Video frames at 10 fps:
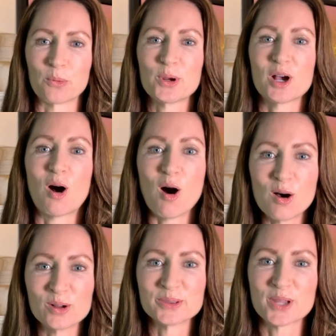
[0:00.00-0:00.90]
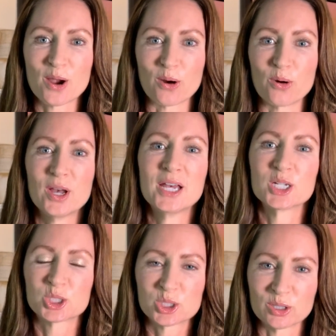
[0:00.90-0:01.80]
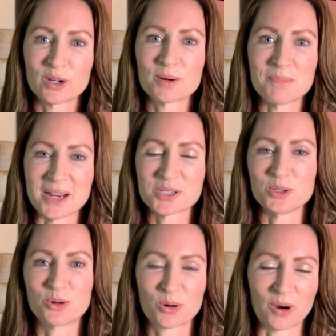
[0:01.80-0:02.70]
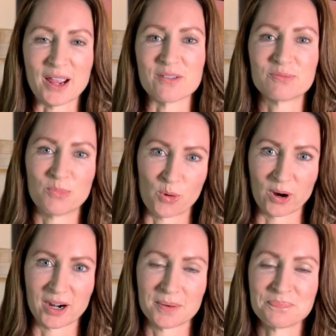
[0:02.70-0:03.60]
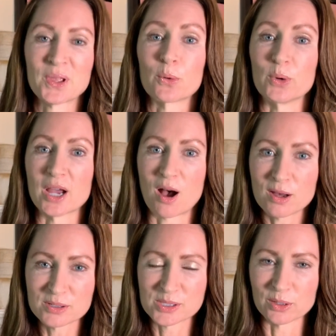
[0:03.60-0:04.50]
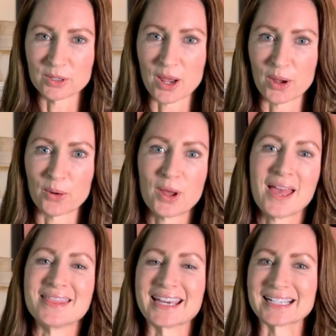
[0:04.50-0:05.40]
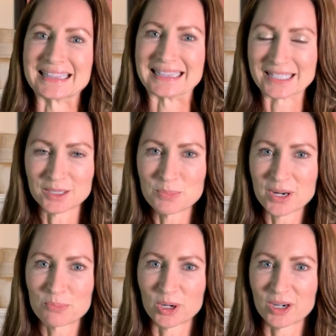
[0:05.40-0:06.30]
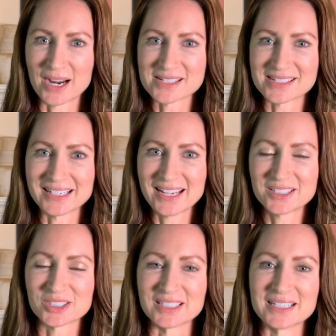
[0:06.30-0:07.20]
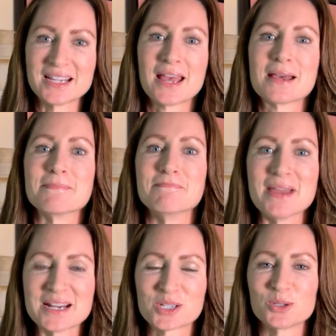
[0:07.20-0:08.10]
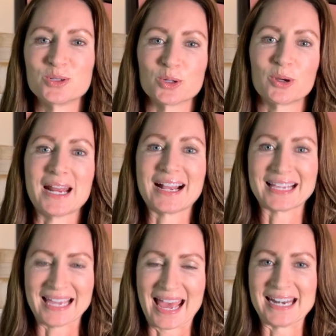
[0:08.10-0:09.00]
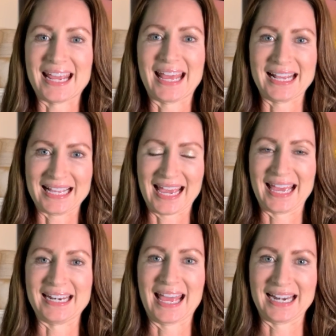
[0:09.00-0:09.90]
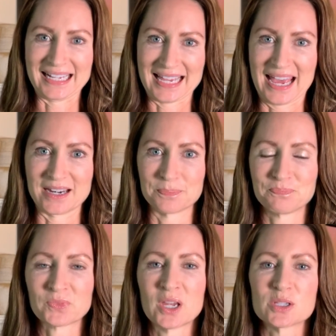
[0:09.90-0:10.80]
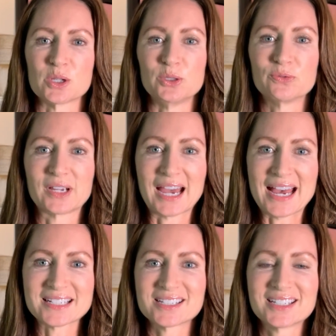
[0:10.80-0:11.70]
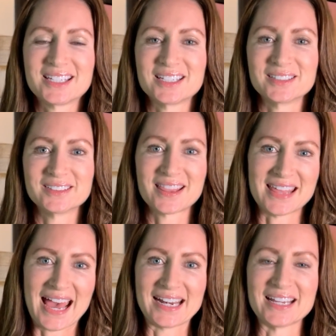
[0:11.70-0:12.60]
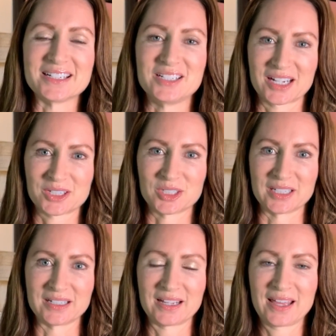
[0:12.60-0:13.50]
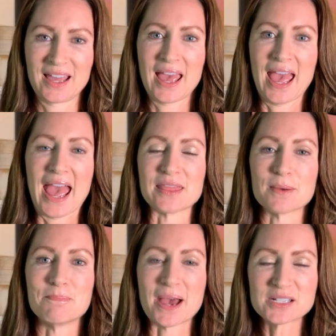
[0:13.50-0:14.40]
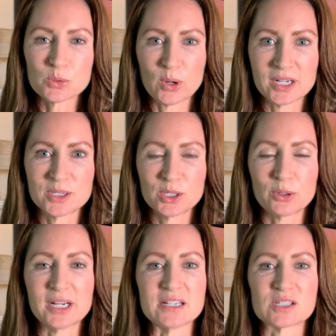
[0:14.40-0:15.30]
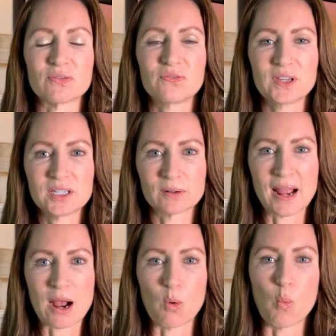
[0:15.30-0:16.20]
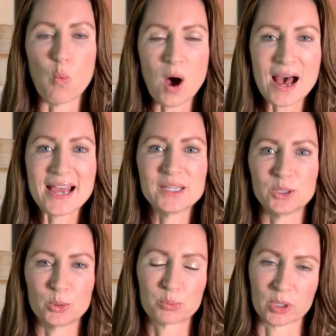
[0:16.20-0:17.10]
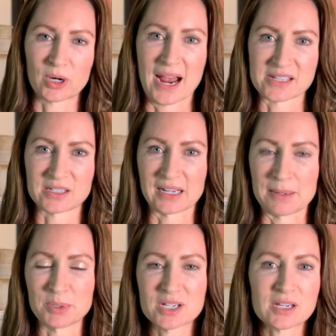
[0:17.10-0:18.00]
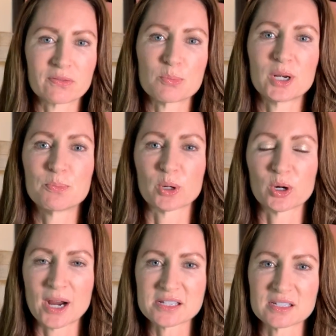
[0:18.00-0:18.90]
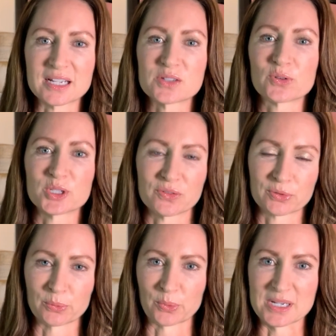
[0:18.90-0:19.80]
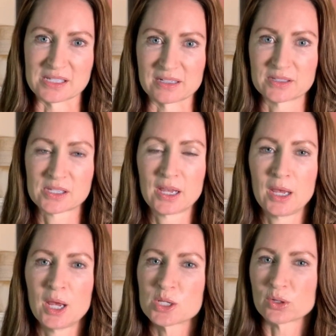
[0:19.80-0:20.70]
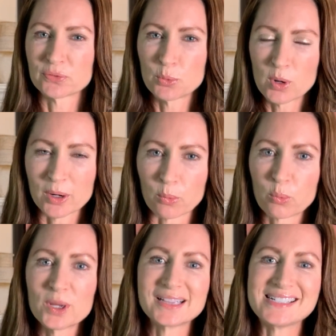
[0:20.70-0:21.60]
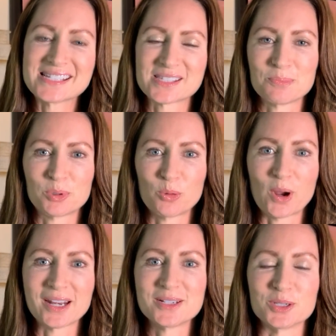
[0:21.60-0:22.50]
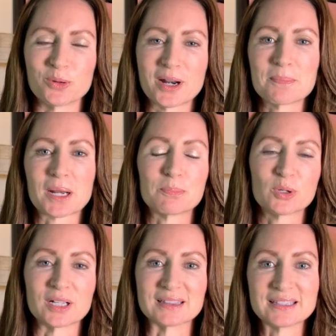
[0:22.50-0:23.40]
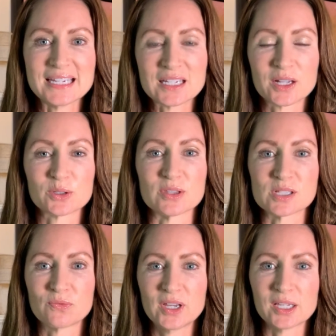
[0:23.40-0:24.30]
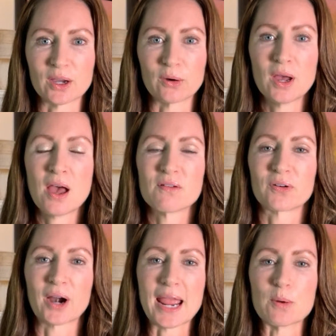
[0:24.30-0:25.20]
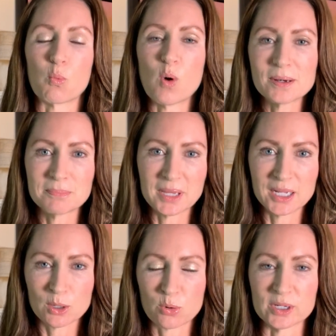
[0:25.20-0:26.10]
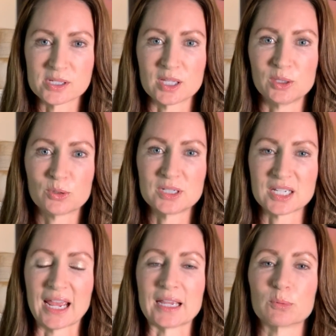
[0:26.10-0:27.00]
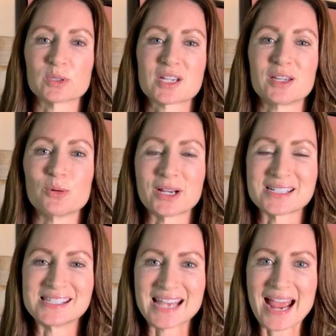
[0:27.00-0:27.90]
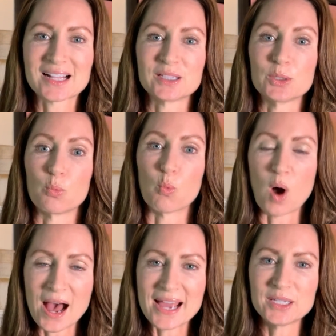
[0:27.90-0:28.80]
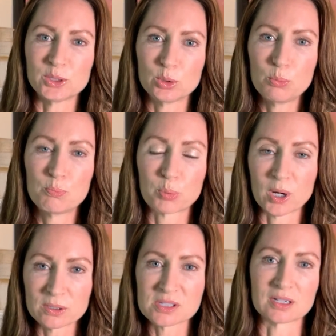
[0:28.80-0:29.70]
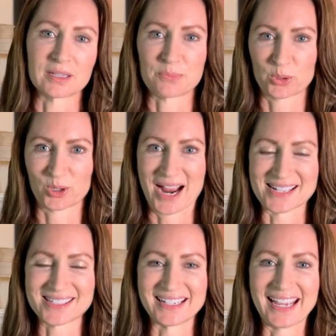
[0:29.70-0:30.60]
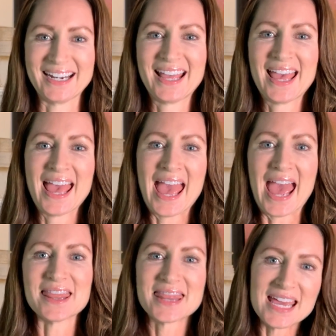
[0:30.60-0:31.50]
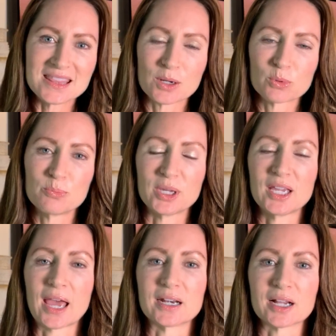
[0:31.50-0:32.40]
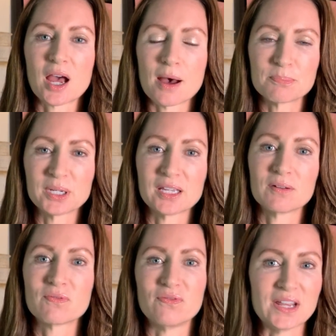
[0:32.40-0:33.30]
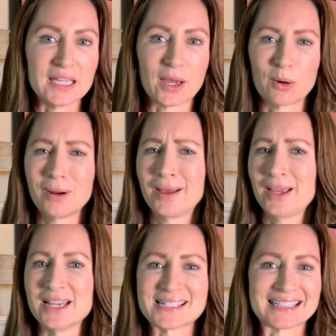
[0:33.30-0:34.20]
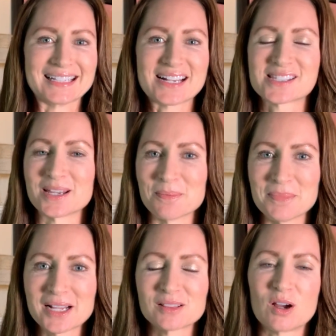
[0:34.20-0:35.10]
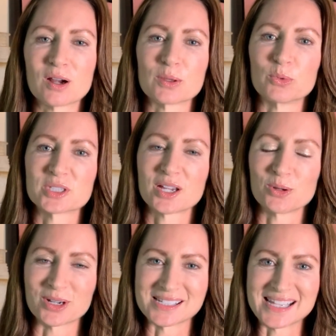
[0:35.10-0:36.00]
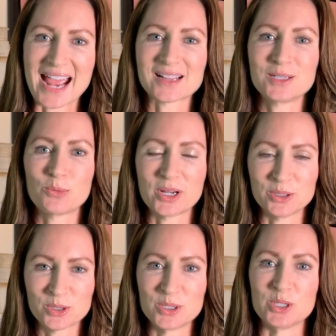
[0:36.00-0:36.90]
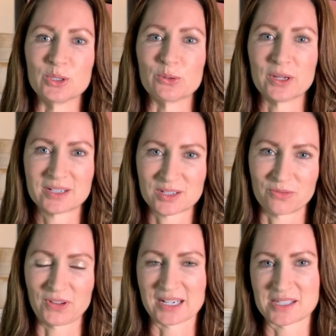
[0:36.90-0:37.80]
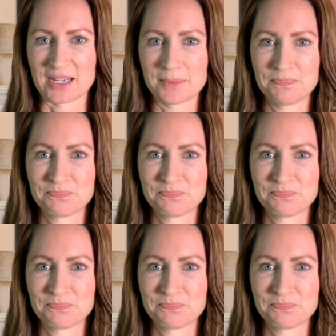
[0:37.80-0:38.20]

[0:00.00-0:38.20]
We all know sugar makes you crave more. We also know that a little bit of procrastination makes you do it again and again and again. So you've got to kill that addiction. And the best way to do it is to figure out why you procrastinate, because everybody procrastinates for different reasons. So if you want a really simple way to do it, I'm going to put a link under this video for a 1-minute quiz that you can take. It will tell you exactly why you personally procrastinate. And then there will be an accompanying video. It's less than a minute long that will tell you exactly what you can do to fix it.